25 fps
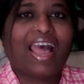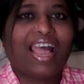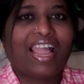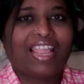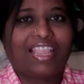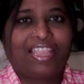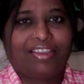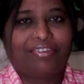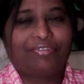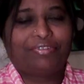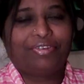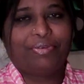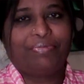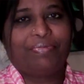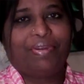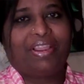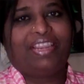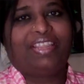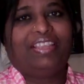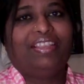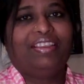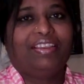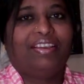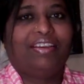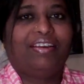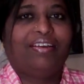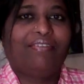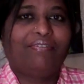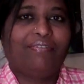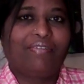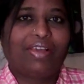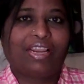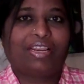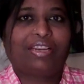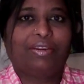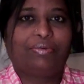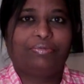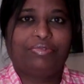Hi everybody,
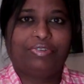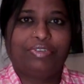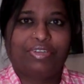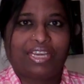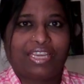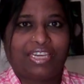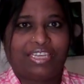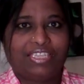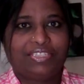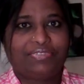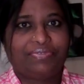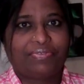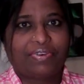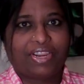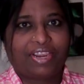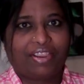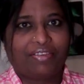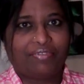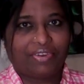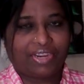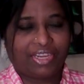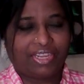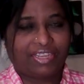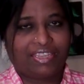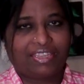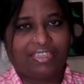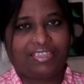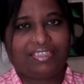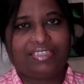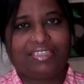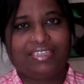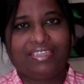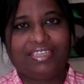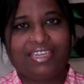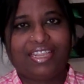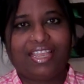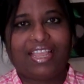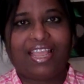welcome to Curries for Every
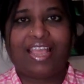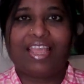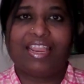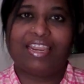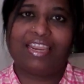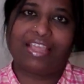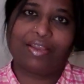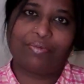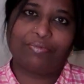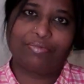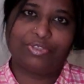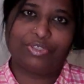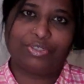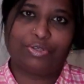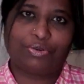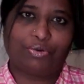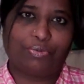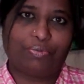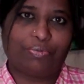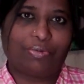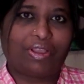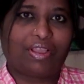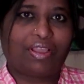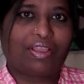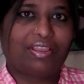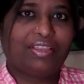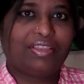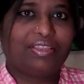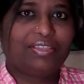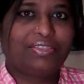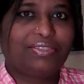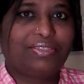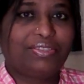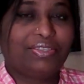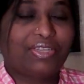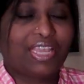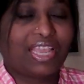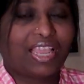Kitchen and I'm Shobha.
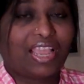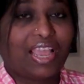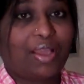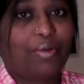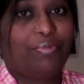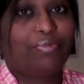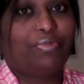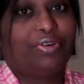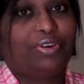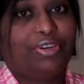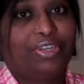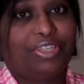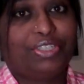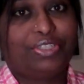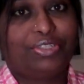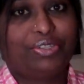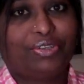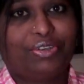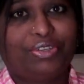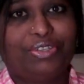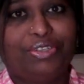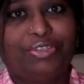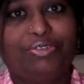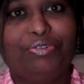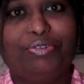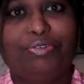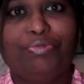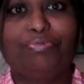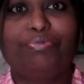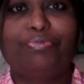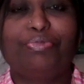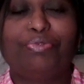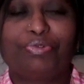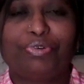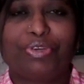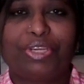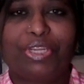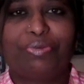Today I'm going to show you
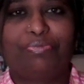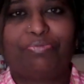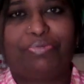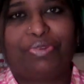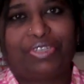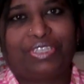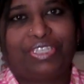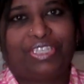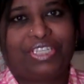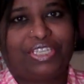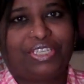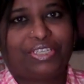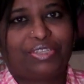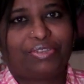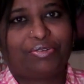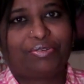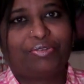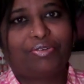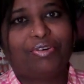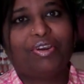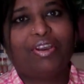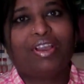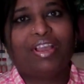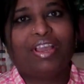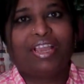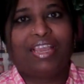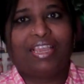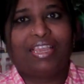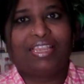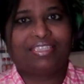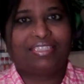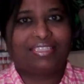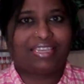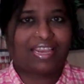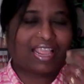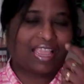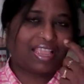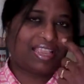Poori Potato.
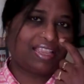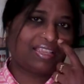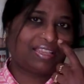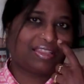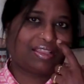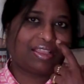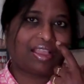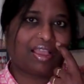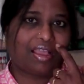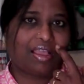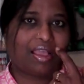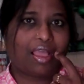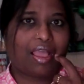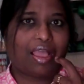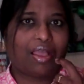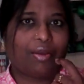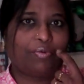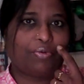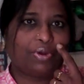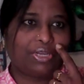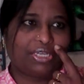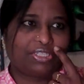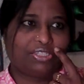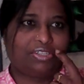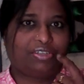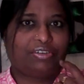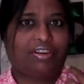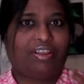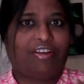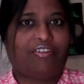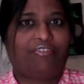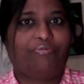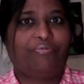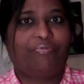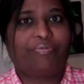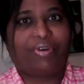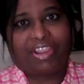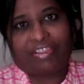It's like a version
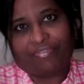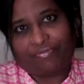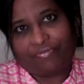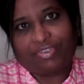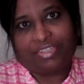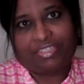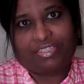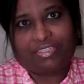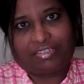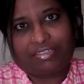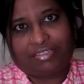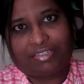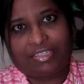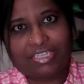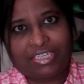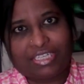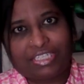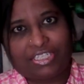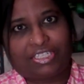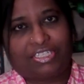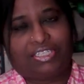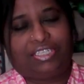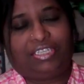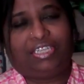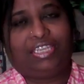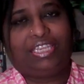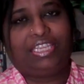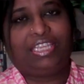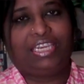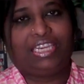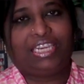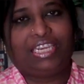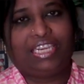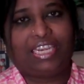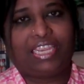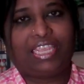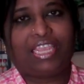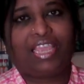of breakfast dish in
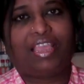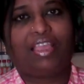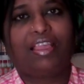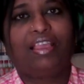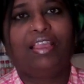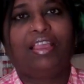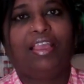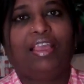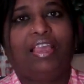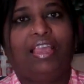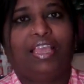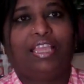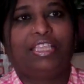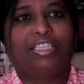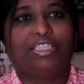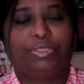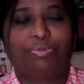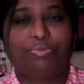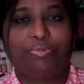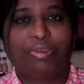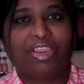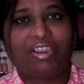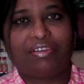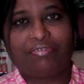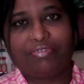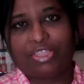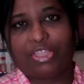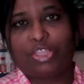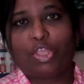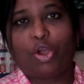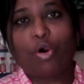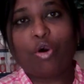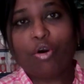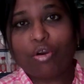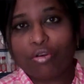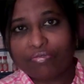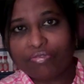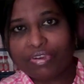India. It's made with
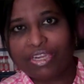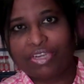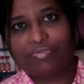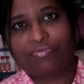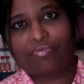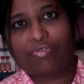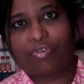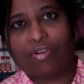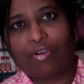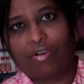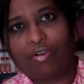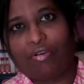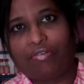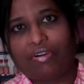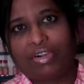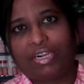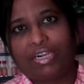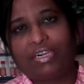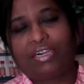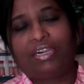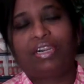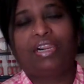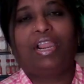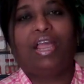whole wheat flour